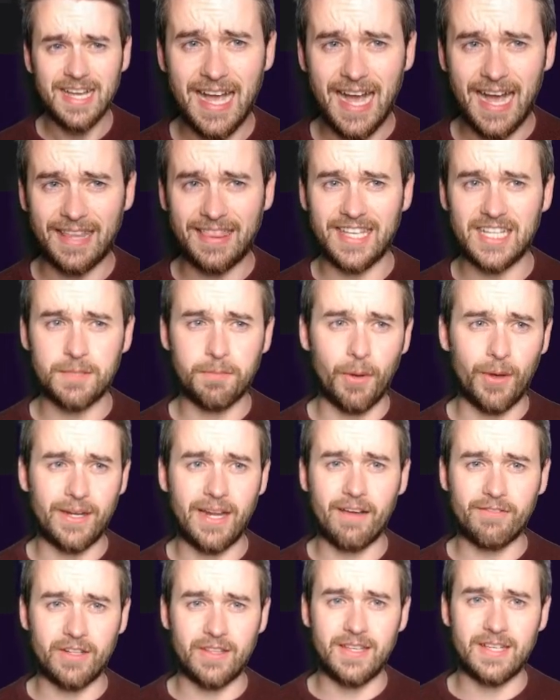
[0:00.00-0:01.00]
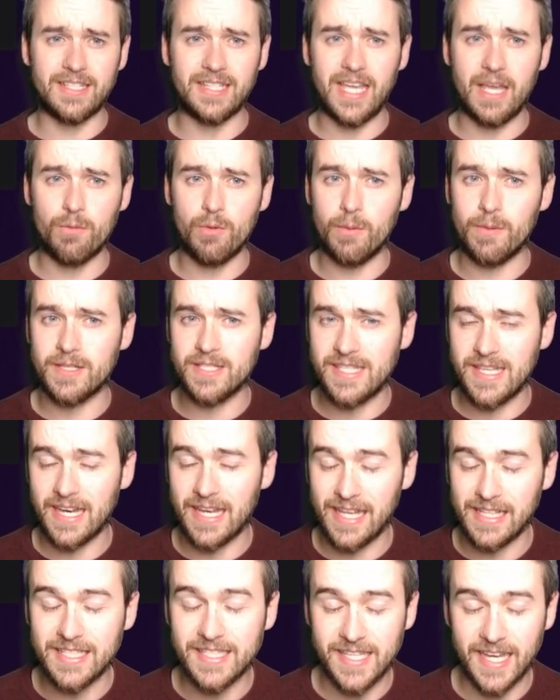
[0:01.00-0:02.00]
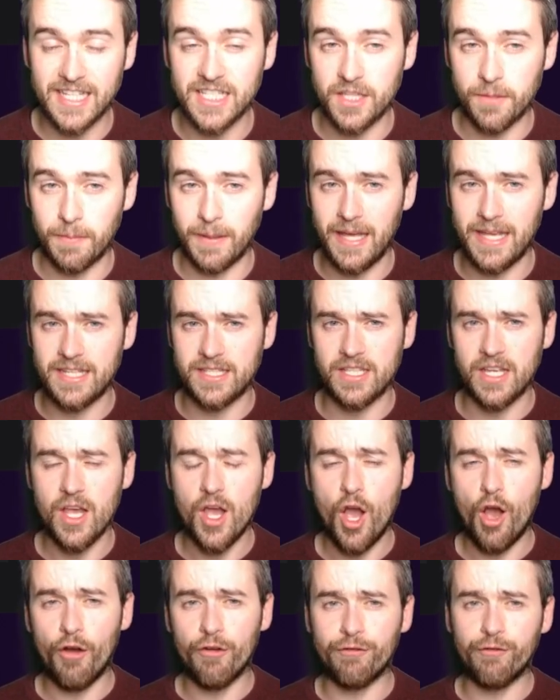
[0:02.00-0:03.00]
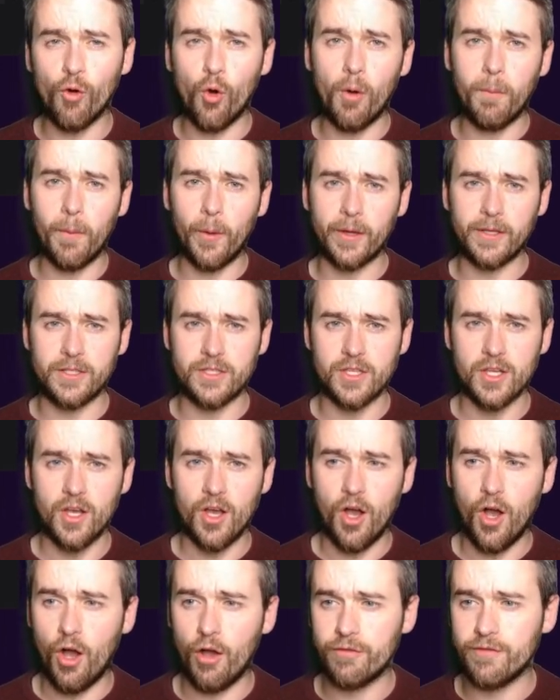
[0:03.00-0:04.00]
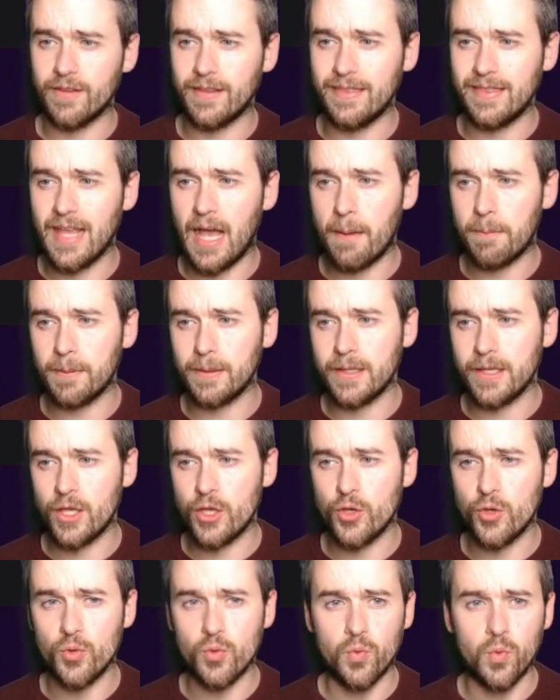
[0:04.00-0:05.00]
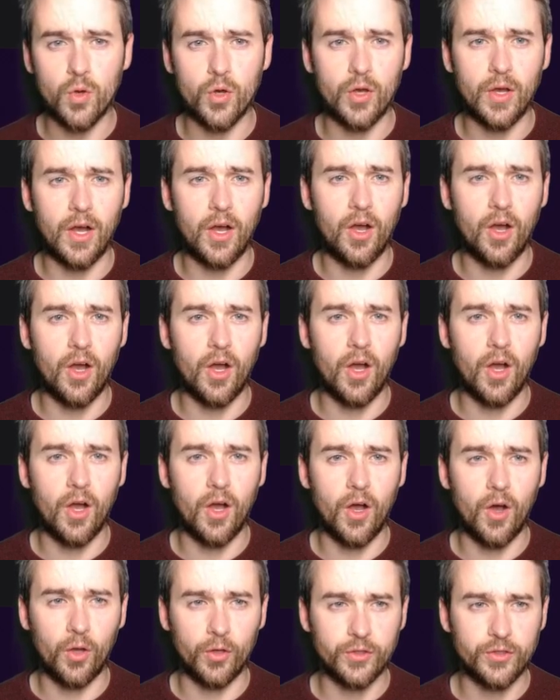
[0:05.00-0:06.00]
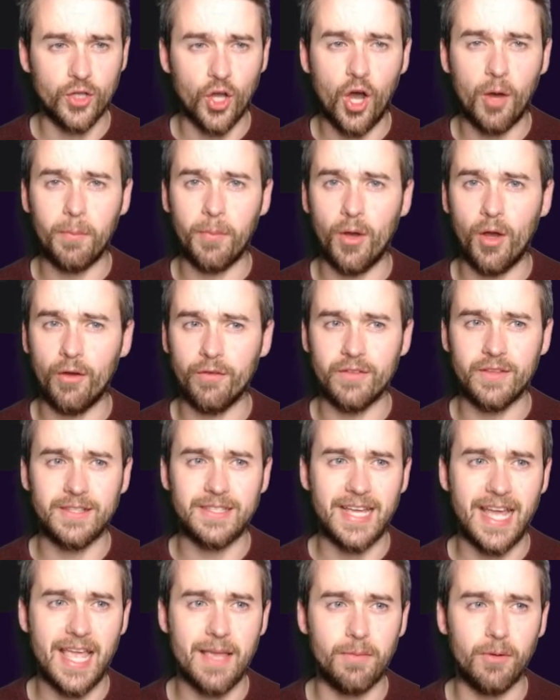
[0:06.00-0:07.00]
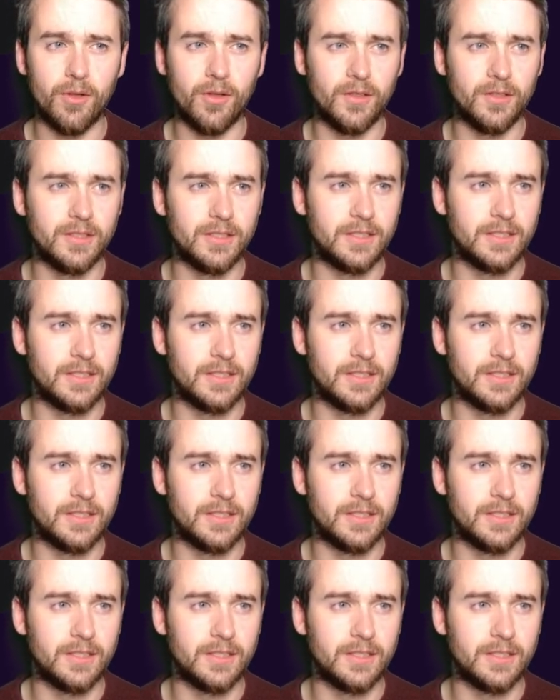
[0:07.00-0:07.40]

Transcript: At this point, after this game, we were in 6th place, 4 points off Napoli, who were on top of the table.